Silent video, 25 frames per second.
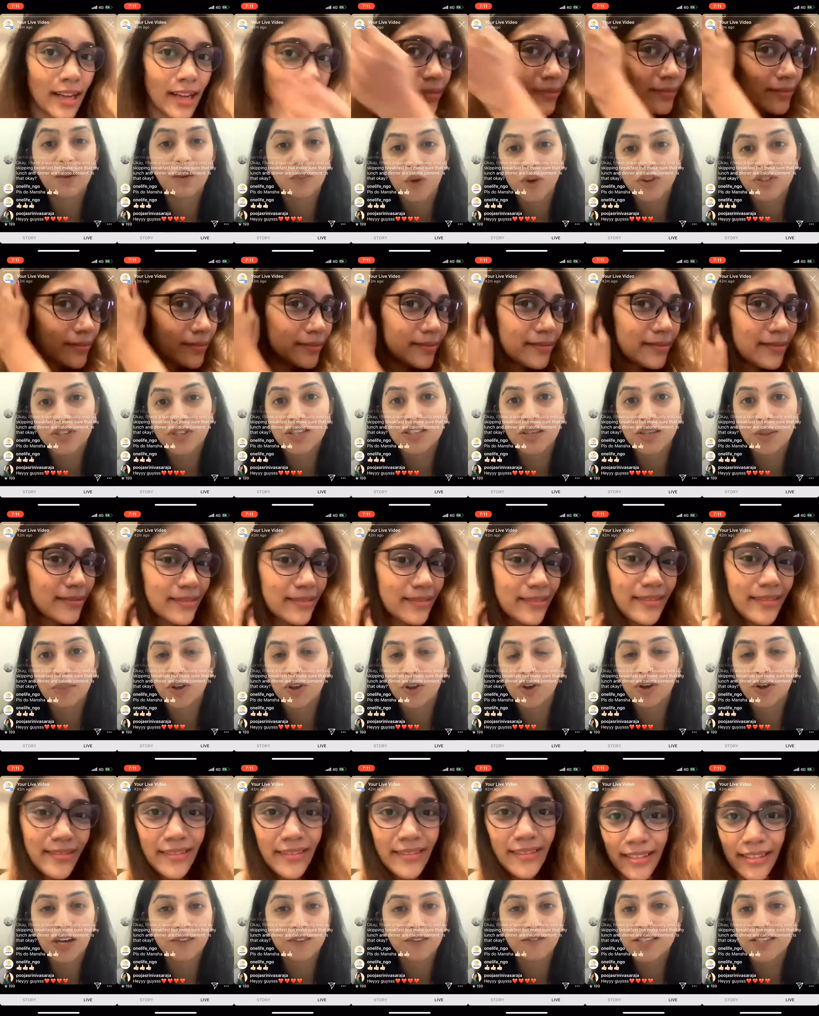Speaker 1: something on
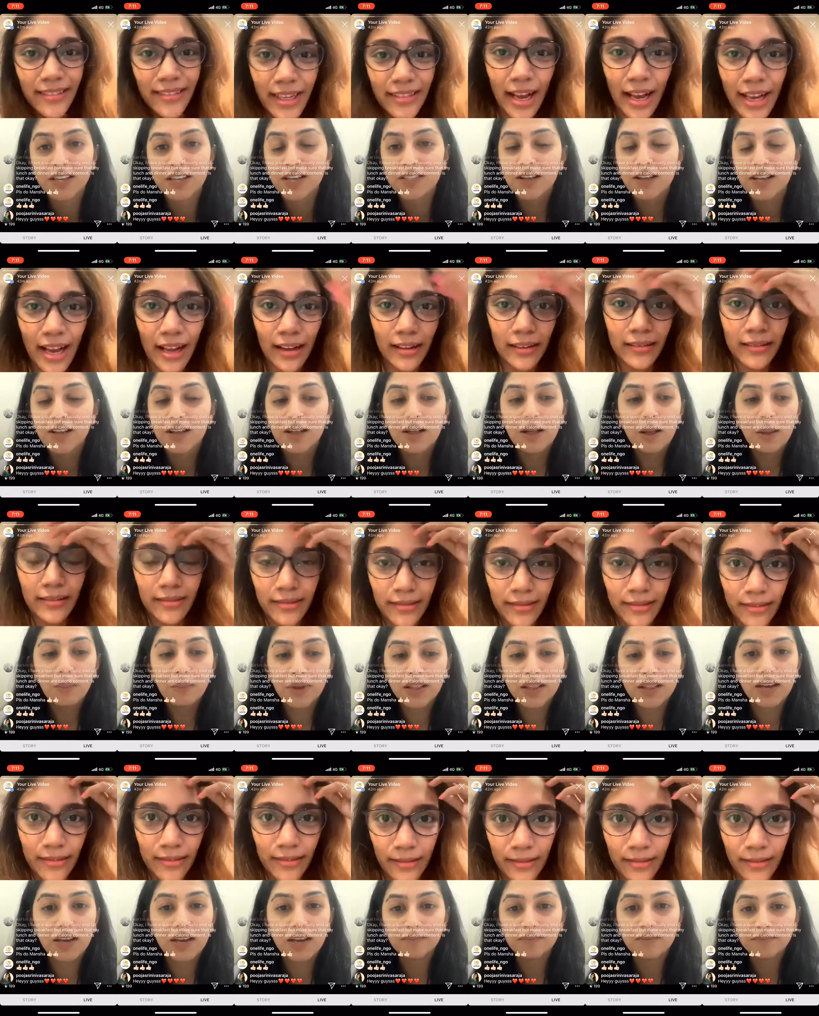Netflix, yeah. but then
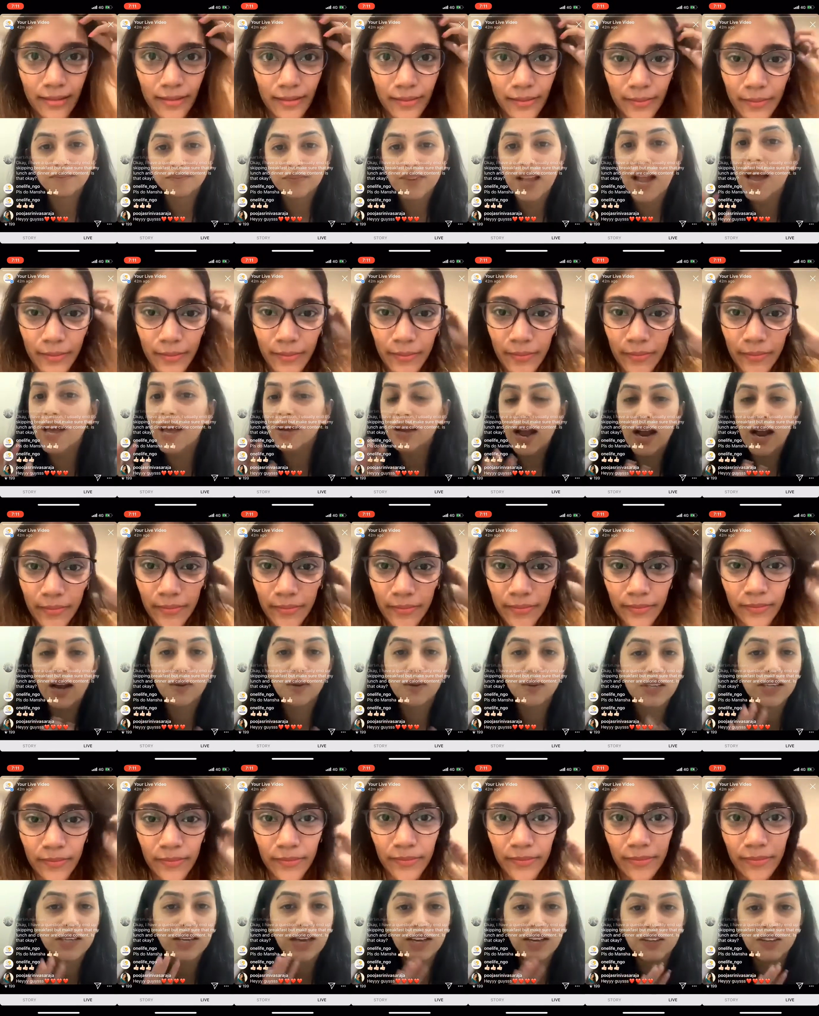I, I'd only like
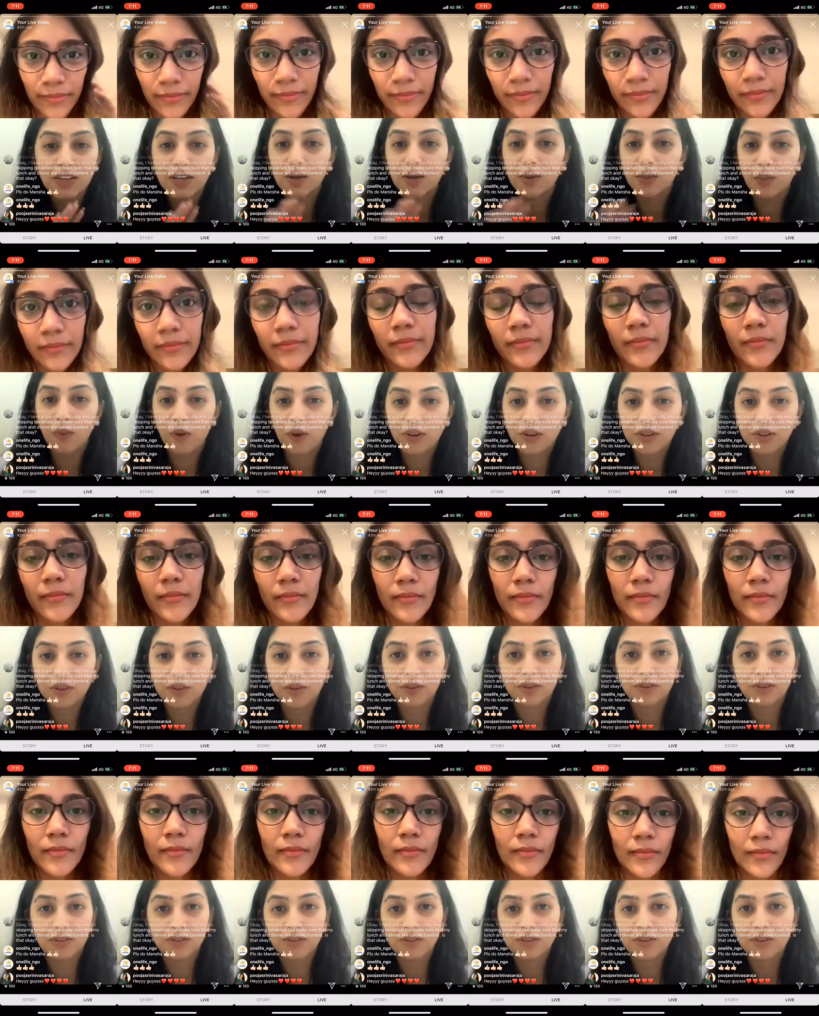drink water
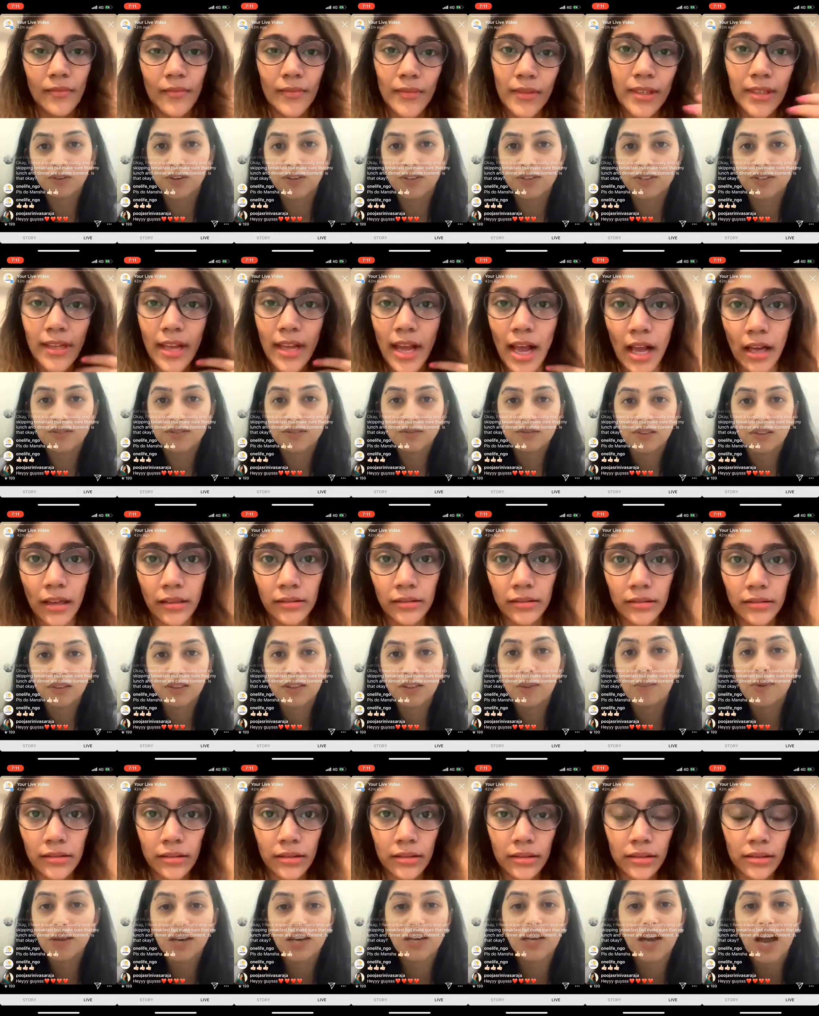because yeah. the minute
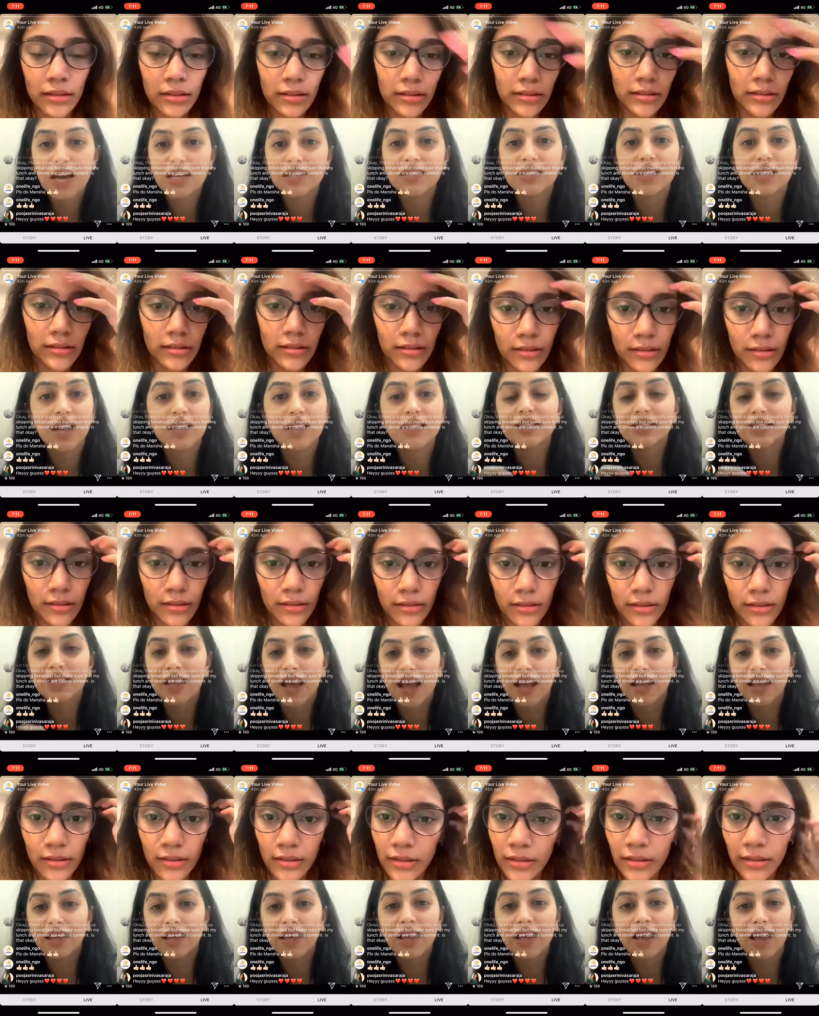I start snacking
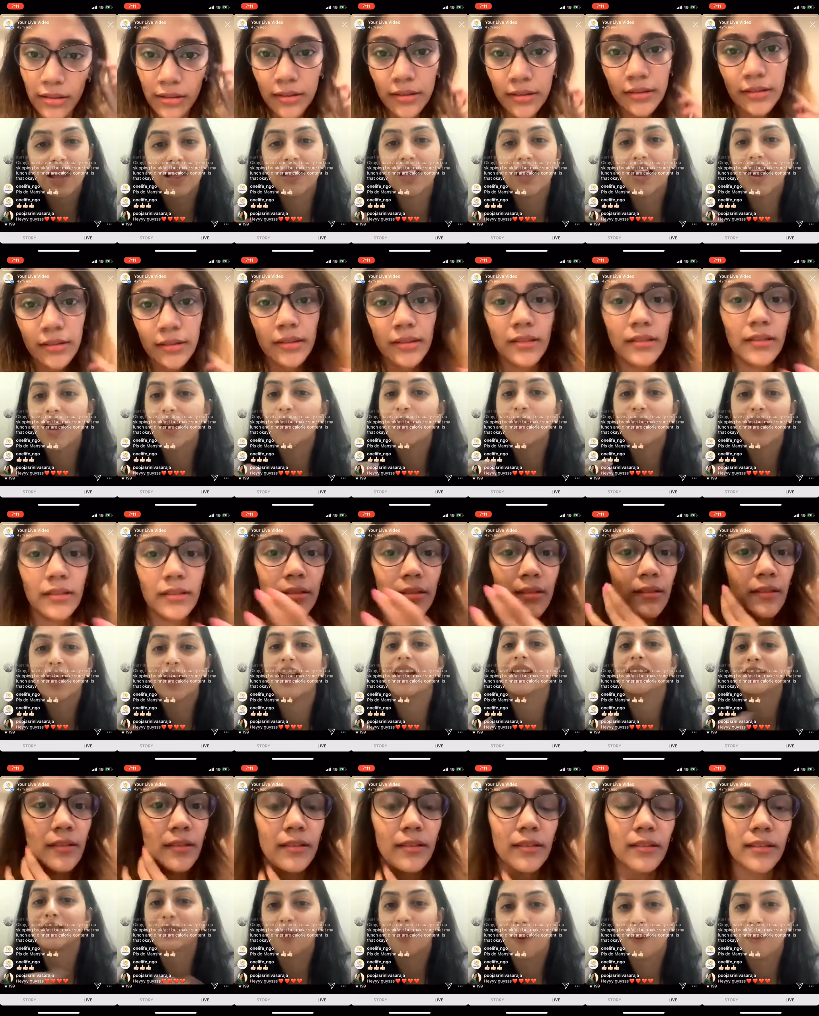and then I don't think I'll
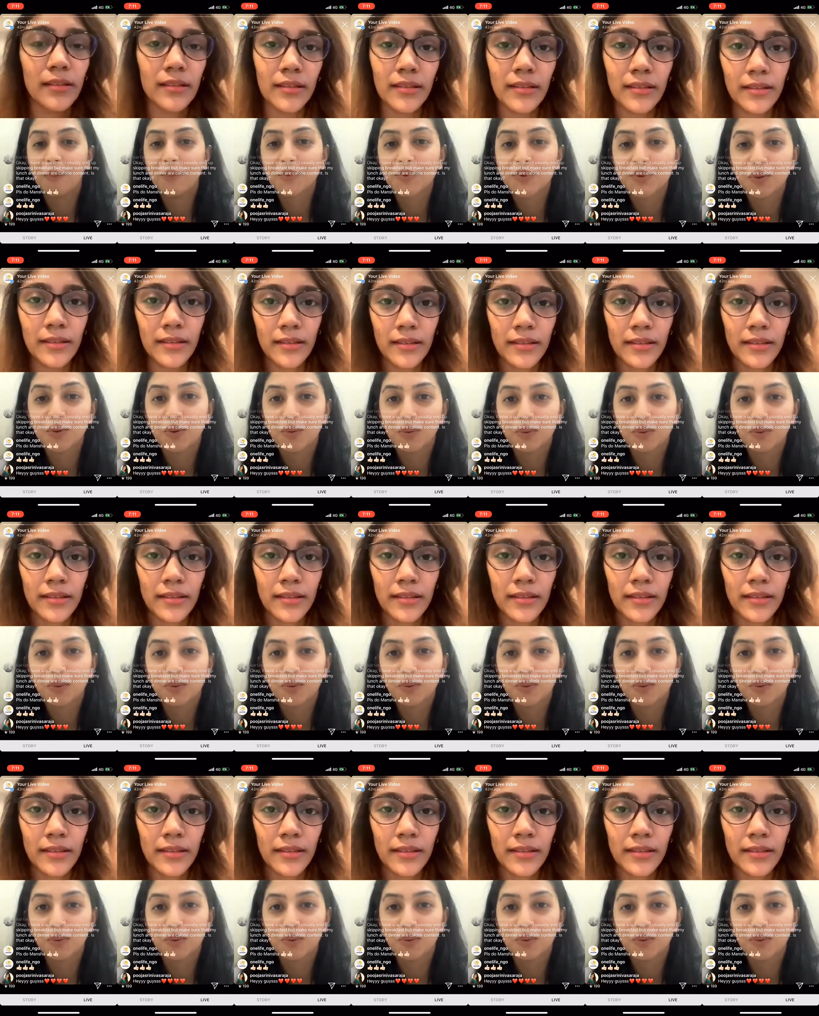stop. So, you know,